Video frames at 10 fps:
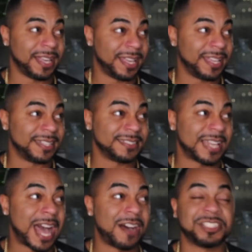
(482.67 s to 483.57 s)
is
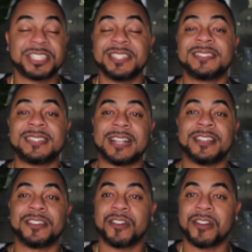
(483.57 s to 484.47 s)
how she's
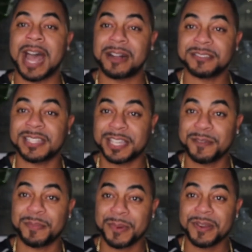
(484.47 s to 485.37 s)
telling her
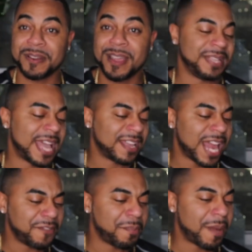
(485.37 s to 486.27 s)
housekeeper, yeah, can I
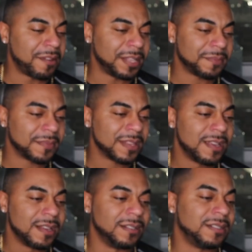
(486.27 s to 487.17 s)
have a brownie?
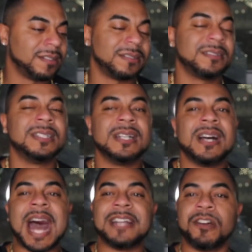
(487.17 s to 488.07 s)
Oh,
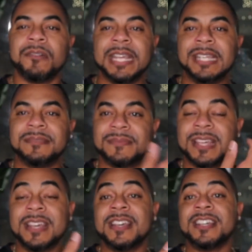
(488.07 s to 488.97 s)
I don't eat.
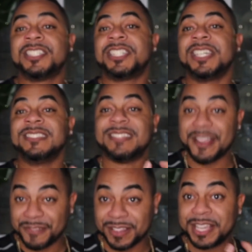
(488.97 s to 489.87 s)
She
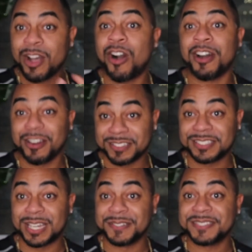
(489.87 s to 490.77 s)
definitely caught
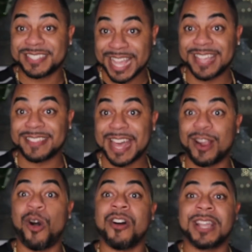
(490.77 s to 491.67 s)
herself saying
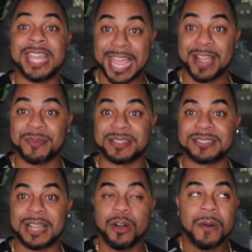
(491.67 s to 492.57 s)
that on camera. It's
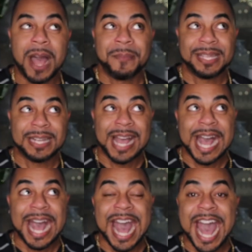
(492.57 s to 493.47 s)
like, oh, I mean,
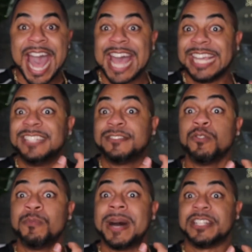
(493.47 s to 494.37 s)
I eat
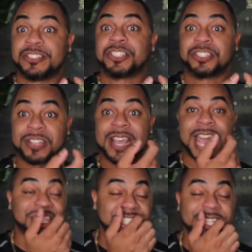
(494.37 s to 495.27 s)
too much.
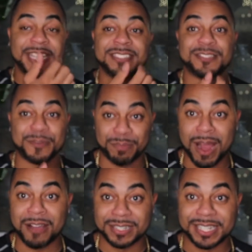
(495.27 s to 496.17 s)
And she eats the
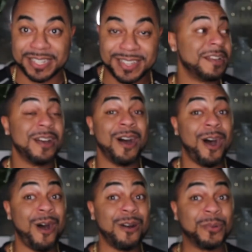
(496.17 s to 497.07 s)
brownie.
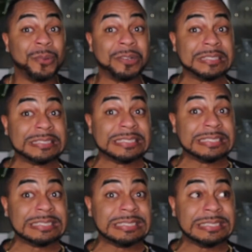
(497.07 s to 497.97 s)

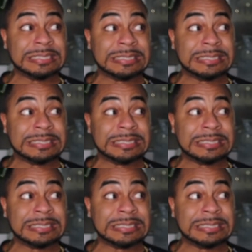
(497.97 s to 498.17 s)
Awkward.